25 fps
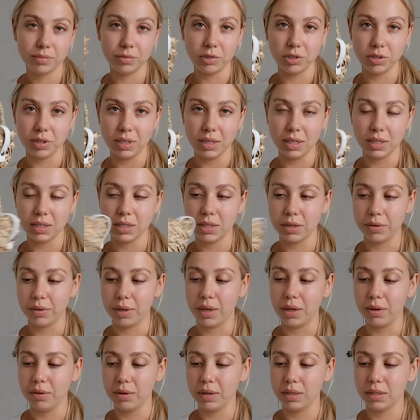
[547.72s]
Just think it's so
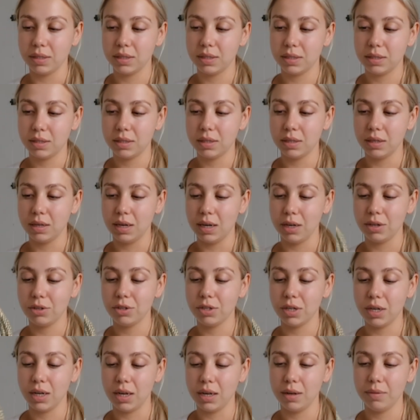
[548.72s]
cute. It's
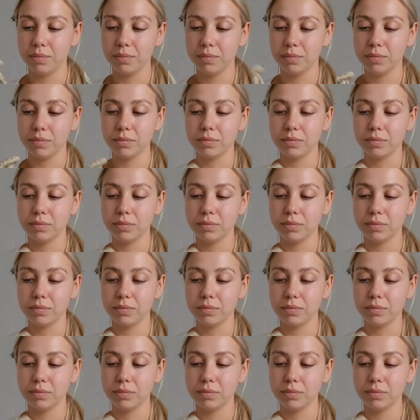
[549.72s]
literally